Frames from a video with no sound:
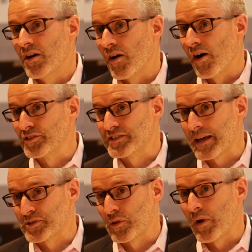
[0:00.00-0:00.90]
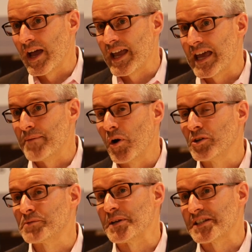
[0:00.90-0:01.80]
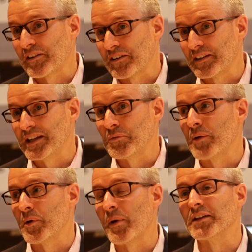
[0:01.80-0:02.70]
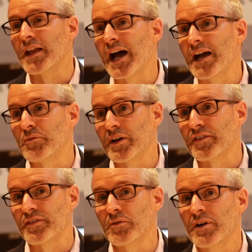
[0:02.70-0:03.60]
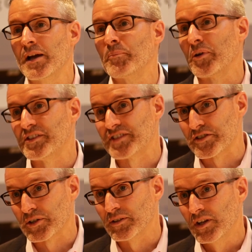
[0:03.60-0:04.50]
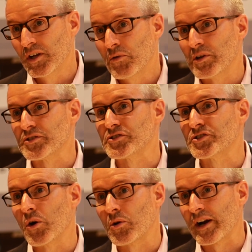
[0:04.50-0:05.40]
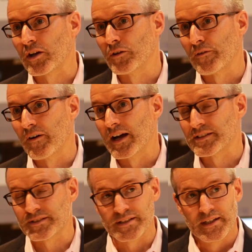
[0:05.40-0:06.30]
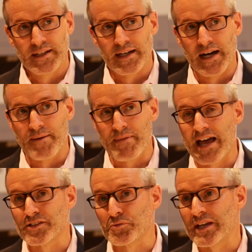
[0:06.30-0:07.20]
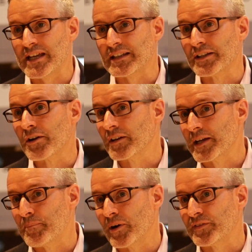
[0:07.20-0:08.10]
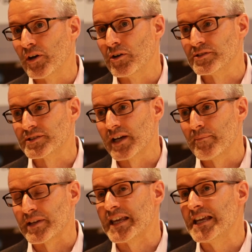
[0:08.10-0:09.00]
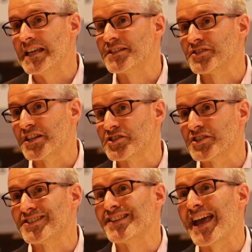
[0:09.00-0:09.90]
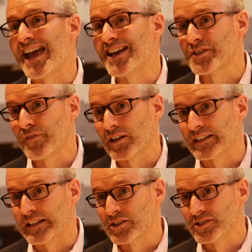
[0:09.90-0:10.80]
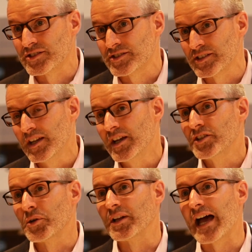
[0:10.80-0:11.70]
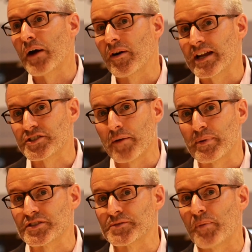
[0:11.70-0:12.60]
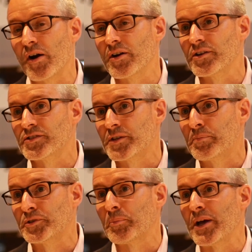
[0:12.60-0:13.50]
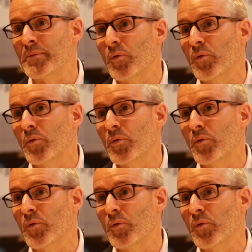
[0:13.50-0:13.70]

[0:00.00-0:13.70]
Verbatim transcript: all steps of the way, and most particularly when we went live with Employee Central, which was so critical for us um, as we literally put those um, key decisions in the hands of our leaders to allow our H R business partners to, to play